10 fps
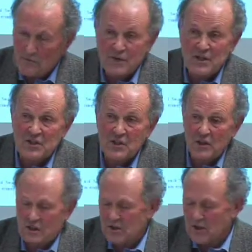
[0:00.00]

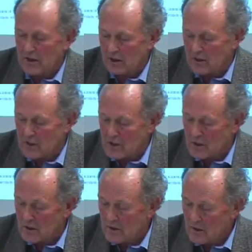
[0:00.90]
VCR
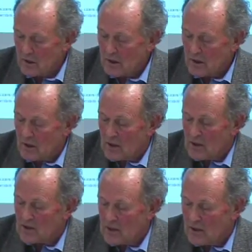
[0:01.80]
technology.
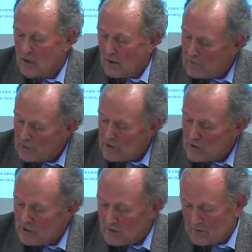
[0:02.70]
So for a
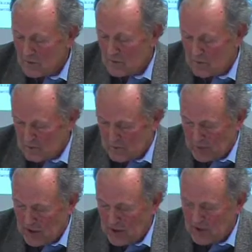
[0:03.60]
short
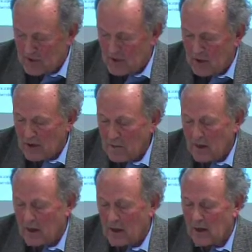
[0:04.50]
period of time,
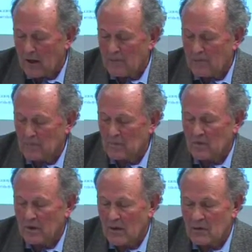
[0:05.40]

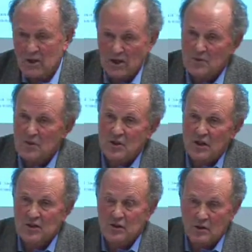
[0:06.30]
there was
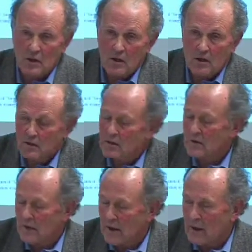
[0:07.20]
exploitation
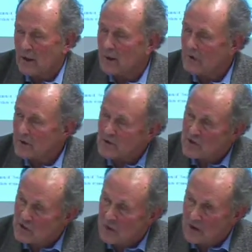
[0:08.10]
along
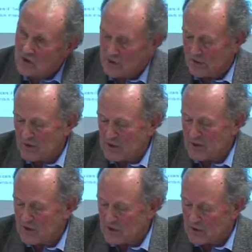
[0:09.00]
these electronics
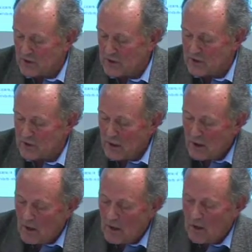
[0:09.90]
industries,
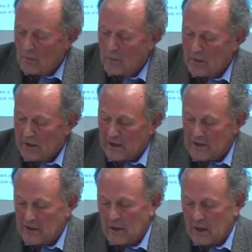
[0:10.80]

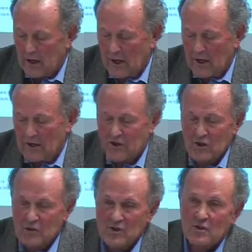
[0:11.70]
but as
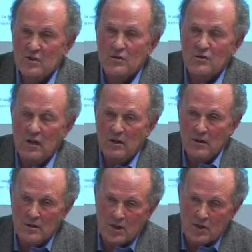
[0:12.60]
soon as the new
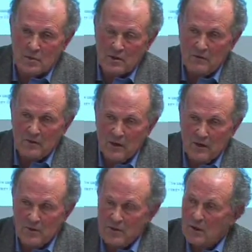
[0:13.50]
technologies were
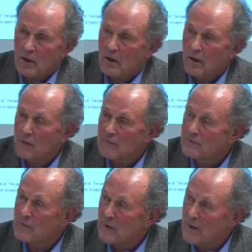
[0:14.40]
developed of